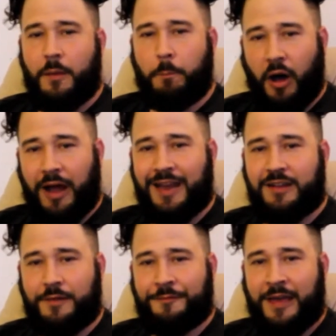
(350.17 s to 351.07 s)
pie in
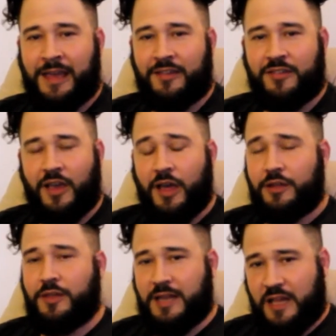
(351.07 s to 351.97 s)
the face
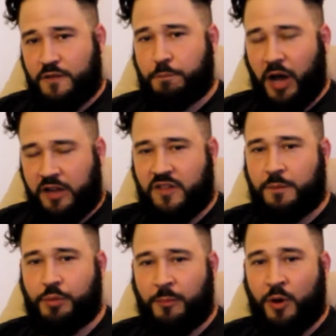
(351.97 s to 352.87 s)
to these
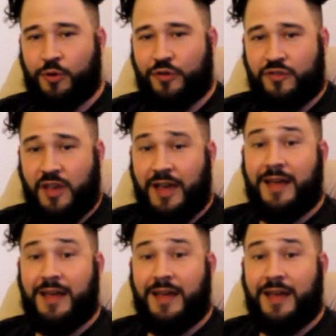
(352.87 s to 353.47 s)
boxing promoters